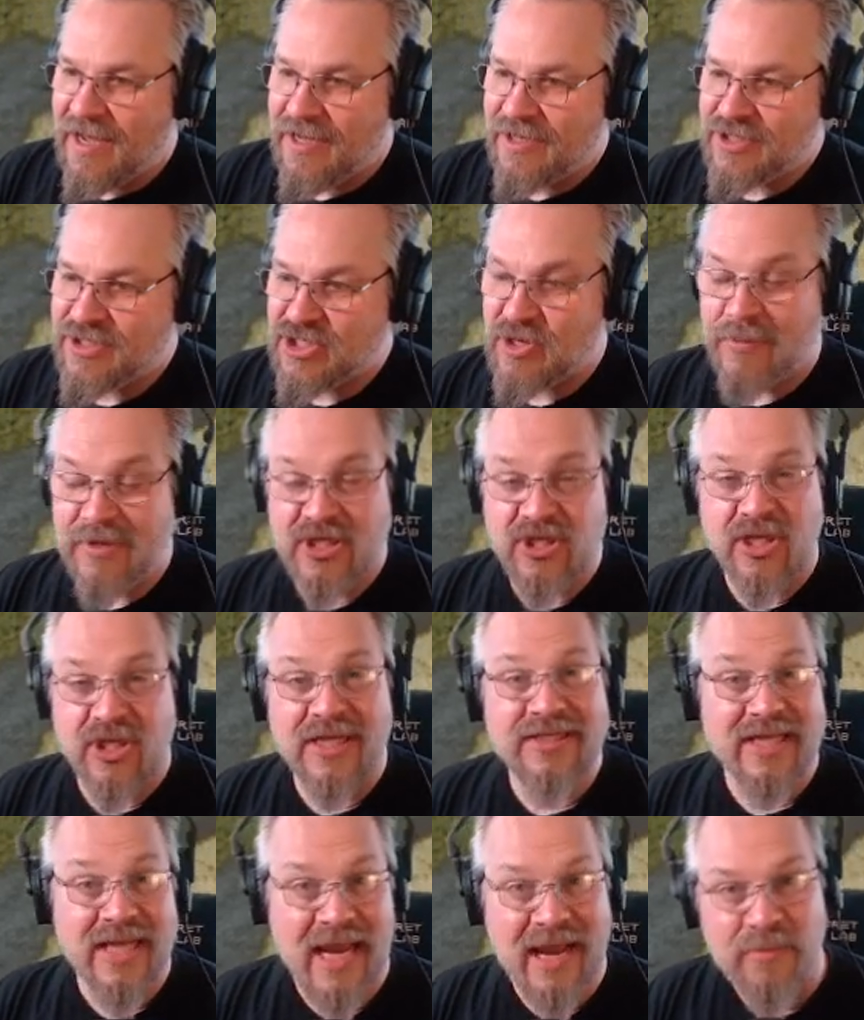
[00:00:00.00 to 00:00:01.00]
So much
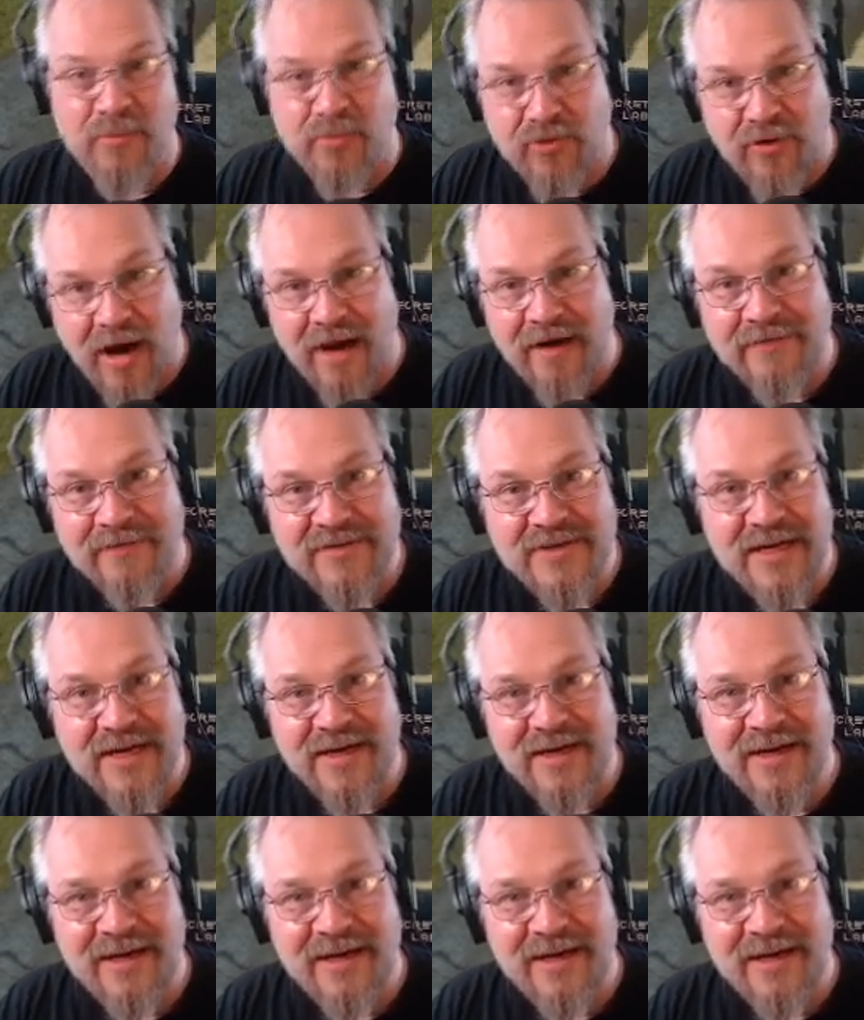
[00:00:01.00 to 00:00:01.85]
less improved.